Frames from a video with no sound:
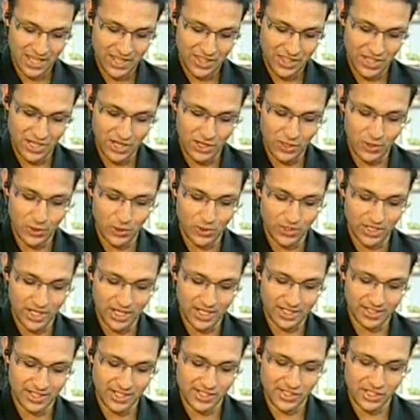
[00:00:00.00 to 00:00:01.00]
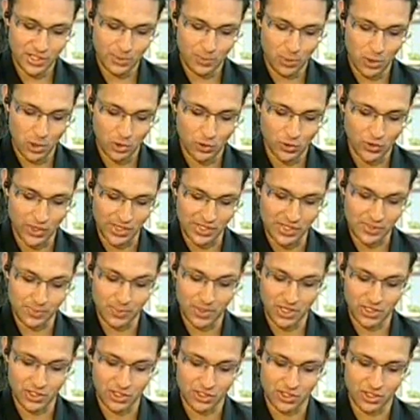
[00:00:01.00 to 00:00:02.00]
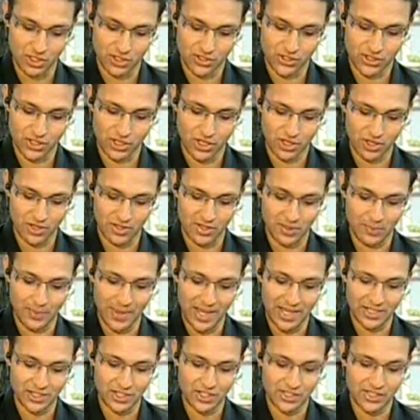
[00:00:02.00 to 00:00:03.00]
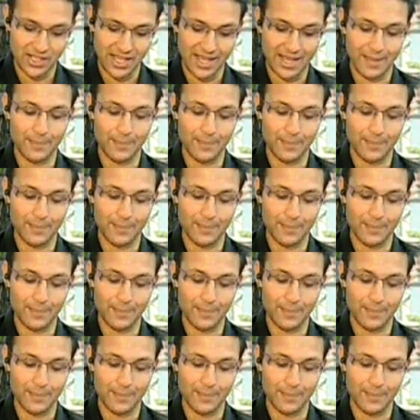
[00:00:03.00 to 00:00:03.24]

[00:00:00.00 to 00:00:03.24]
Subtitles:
They include artistic portraits, pictures on security badges,